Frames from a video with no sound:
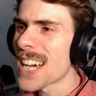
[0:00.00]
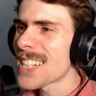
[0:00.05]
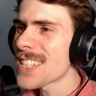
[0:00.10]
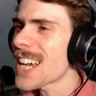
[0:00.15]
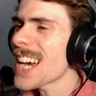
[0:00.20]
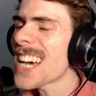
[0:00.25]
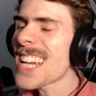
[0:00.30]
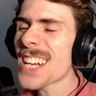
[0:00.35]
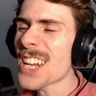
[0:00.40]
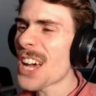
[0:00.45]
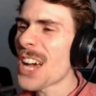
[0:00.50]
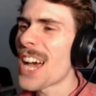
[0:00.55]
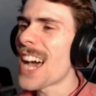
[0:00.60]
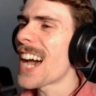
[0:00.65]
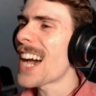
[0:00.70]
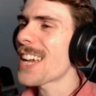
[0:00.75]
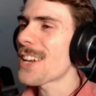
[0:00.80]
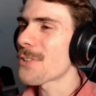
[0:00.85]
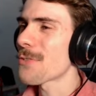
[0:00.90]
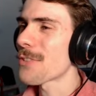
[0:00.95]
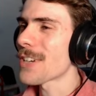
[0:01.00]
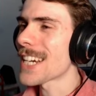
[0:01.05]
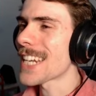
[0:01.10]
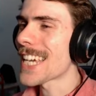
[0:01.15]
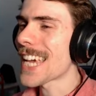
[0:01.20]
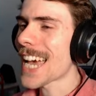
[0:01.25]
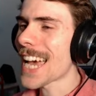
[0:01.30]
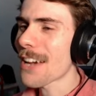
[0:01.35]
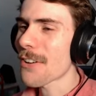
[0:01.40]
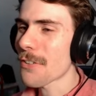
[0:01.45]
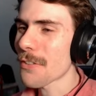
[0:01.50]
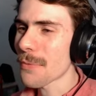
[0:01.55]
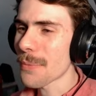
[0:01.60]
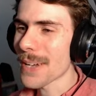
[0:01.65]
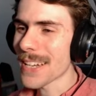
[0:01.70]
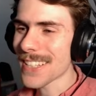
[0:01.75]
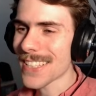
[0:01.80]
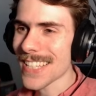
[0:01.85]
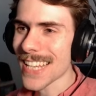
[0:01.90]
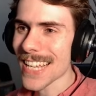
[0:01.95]
I don't really care if it
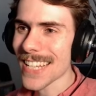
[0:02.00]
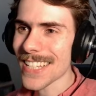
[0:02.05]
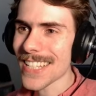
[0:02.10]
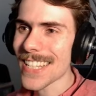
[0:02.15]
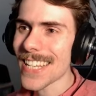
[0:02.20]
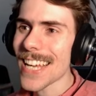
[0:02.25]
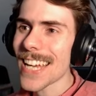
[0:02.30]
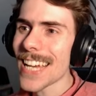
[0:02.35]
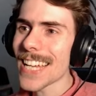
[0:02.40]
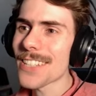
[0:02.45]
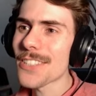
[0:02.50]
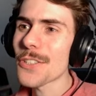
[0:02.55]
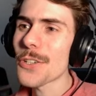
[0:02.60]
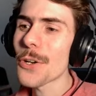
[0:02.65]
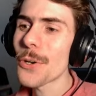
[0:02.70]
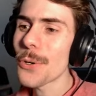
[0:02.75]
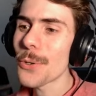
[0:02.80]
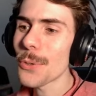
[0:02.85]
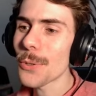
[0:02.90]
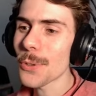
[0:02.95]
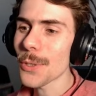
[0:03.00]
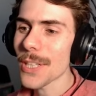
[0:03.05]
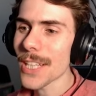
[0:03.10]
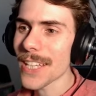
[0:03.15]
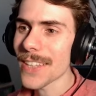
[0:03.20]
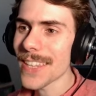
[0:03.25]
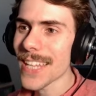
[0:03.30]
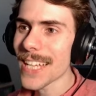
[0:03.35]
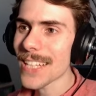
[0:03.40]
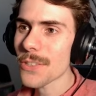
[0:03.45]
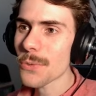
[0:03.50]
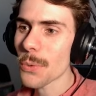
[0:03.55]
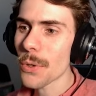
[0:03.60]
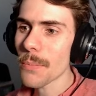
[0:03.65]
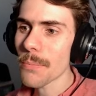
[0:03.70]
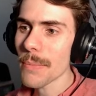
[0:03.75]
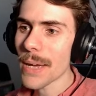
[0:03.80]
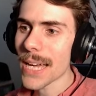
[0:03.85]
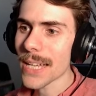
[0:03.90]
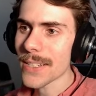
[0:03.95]
makes sense. It's cool, and that's
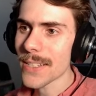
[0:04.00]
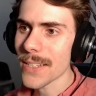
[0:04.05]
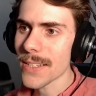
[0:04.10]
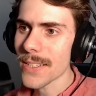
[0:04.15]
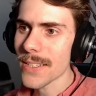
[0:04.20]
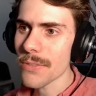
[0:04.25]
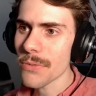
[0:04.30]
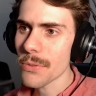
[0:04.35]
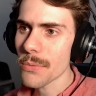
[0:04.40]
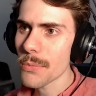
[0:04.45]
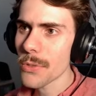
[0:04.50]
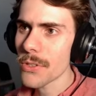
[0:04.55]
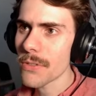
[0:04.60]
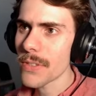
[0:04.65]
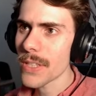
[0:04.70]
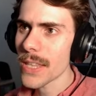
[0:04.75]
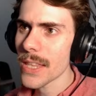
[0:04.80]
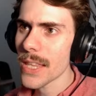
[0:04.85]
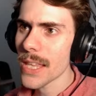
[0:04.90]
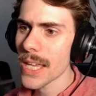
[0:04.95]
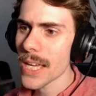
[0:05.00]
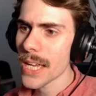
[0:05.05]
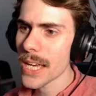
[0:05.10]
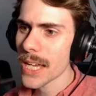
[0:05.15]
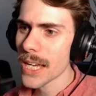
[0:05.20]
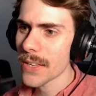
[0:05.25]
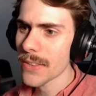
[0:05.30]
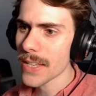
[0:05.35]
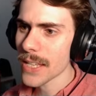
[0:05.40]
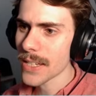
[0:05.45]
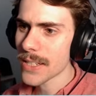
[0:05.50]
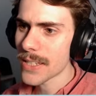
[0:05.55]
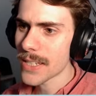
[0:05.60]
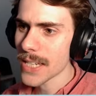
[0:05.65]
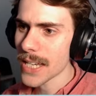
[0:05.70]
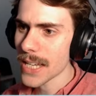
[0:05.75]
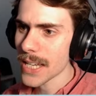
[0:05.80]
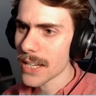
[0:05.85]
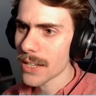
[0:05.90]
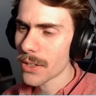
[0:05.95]
what matters. If we move it there and then
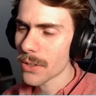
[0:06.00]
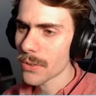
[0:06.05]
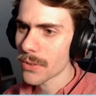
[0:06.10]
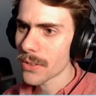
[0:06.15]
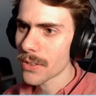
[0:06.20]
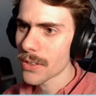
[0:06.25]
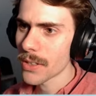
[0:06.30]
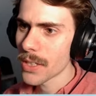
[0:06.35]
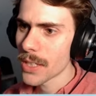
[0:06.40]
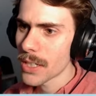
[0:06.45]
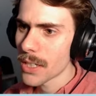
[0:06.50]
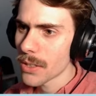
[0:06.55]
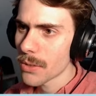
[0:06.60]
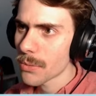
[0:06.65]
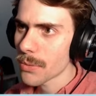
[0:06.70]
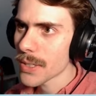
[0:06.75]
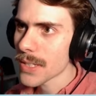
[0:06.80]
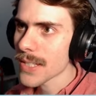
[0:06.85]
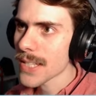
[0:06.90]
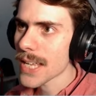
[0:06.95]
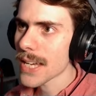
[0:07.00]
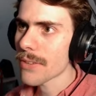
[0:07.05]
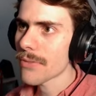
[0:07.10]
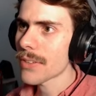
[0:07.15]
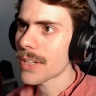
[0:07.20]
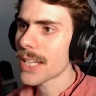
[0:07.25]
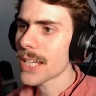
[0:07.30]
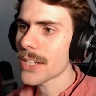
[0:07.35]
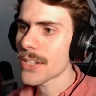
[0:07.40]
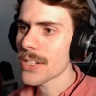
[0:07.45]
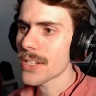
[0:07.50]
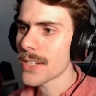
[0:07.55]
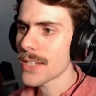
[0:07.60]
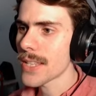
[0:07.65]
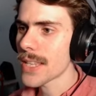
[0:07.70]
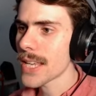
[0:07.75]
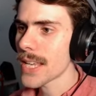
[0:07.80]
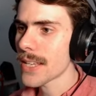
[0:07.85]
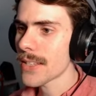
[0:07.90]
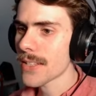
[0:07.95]
down, where's that in relation
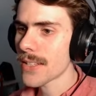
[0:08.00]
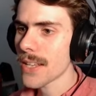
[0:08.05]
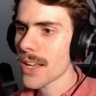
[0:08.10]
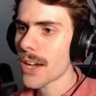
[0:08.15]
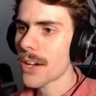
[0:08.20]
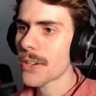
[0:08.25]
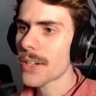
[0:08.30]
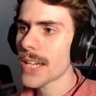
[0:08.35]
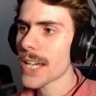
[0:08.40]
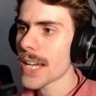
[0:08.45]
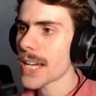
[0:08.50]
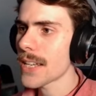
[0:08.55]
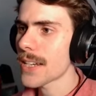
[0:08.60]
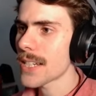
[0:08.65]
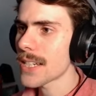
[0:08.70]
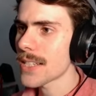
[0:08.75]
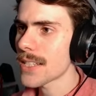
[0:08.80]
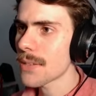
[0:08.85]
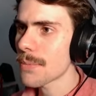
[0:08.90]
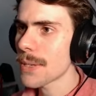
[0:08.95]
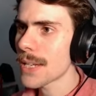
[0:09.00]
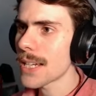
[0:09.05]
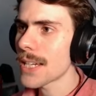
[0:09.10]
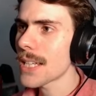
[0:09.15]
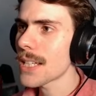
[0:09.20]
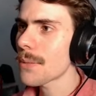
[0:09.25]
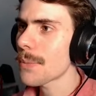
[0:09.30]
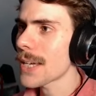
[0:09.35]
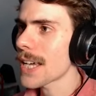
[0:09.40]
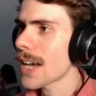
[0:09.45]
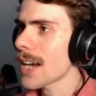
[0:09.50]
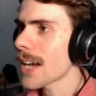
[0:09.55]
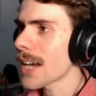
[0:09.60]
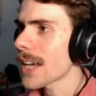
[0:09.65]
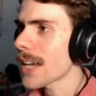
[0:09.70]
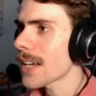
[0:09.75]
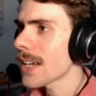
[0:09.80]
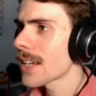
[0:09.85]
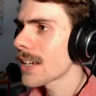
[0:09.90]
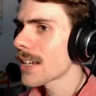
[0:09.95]
to this? Okay, it needs to be a little bit
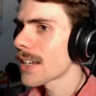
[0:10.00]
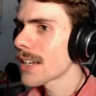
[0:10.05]
higher.